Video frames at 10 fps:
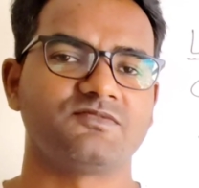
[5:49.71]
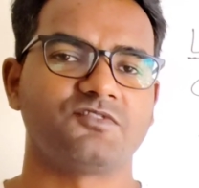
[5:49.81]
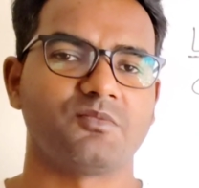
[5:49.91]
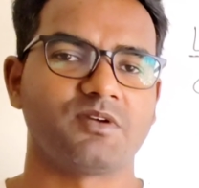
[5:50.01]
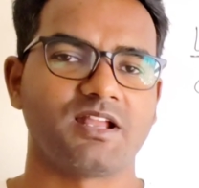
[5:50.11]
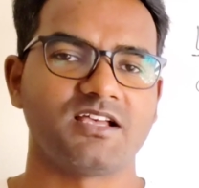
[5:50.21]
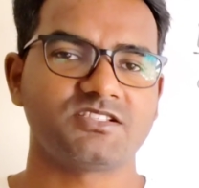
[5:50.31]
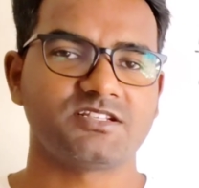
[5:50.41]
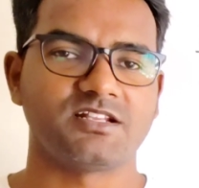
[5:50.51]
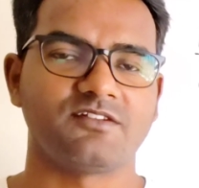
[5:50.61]
from
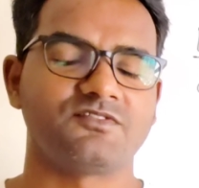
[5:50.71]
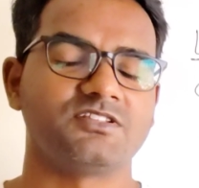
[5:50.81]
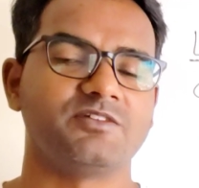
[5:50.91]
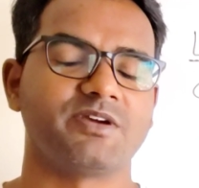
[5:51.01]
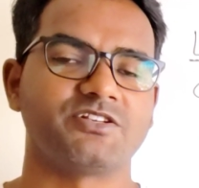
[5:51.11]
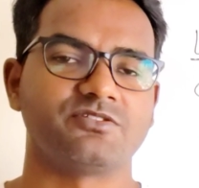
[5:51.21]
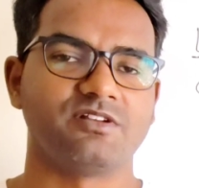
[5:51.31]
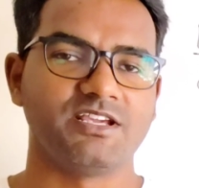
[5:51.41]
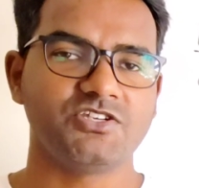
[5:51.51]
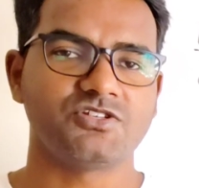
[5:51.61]
class 10 after their
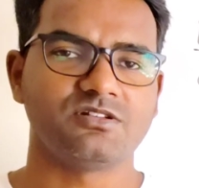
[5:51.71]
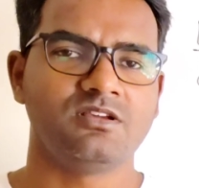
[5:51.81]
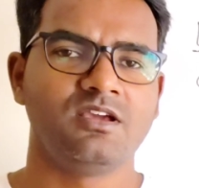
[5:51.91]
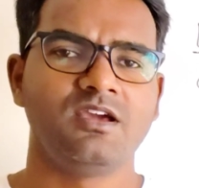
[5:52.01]
matriculation.